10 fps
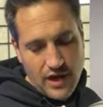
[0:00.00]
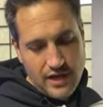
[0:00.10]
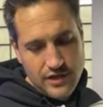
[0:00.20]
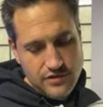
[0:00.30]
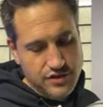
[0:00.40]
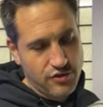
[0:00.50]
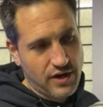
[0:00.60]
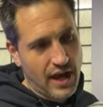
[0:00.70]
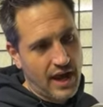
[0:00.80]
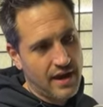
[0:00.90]
not use
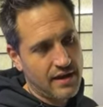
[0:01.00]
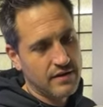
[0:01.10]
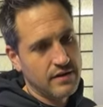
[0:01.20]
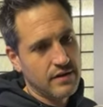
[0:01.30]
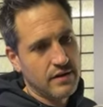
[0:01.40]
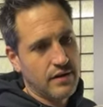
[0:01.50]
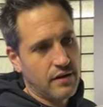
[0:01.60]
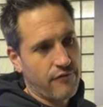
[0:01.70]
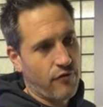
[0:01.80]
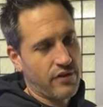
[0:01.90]
2K
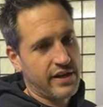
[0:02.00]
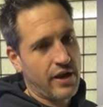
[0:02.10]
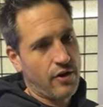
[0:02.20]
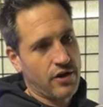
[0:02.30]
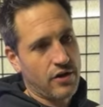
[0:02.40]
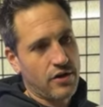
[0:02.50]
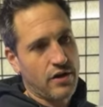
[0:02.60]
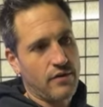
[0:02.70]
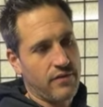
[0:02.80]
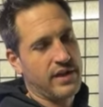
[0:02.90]
for the carrier
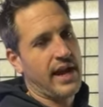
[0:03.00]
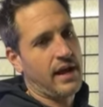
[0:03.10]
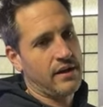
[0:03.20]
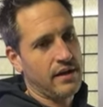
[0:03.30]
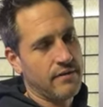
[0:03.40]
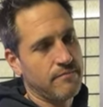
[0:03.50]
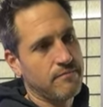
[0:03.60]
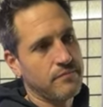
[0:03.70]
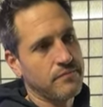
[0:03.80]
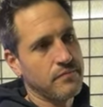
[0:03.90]
for the candy.
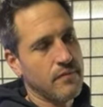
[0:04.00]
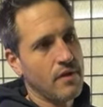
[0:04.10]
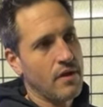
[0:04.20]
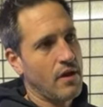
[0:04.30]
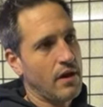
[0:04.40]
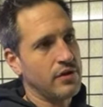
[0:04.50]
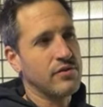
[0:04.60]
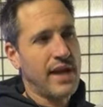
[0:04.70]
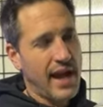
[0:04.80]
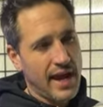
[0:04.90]
You
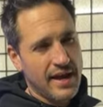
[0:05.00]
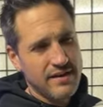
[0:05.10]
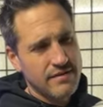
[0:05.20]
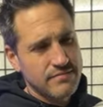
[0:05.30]
can,